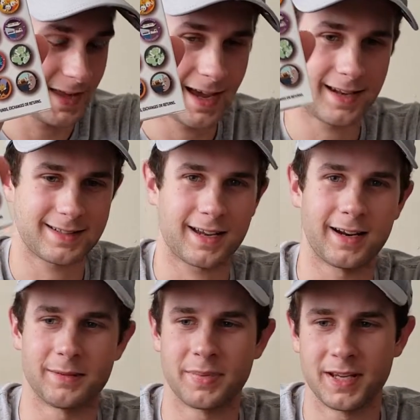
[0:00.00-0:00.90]
that's
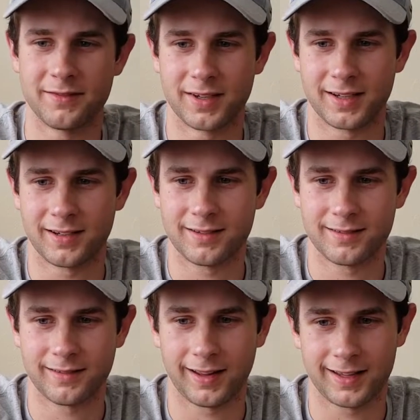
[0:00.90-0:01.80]
kind of peeving.
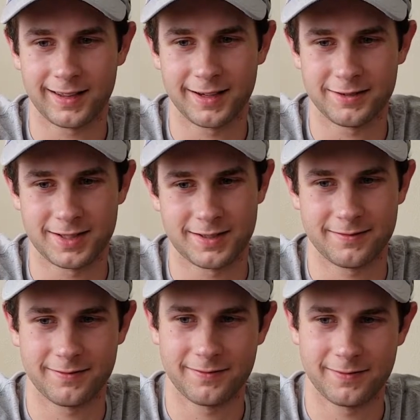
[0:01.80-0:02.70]
Like, there's
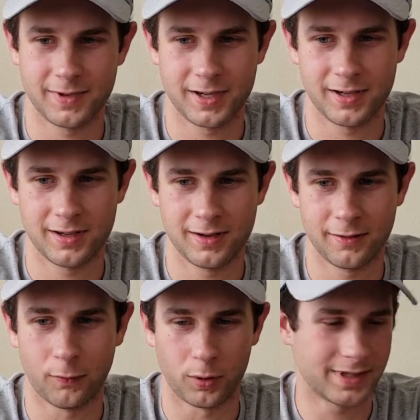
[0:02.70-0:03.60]

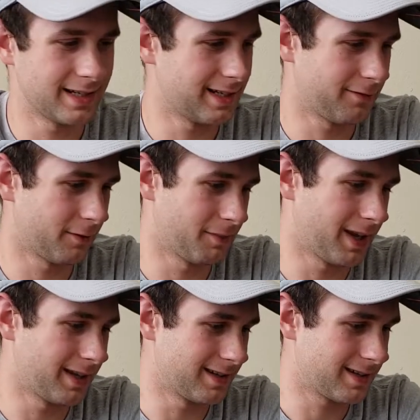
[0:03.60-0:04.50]
14 different
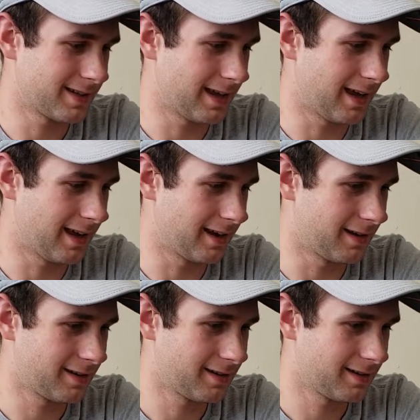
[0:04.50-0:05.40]
bins, and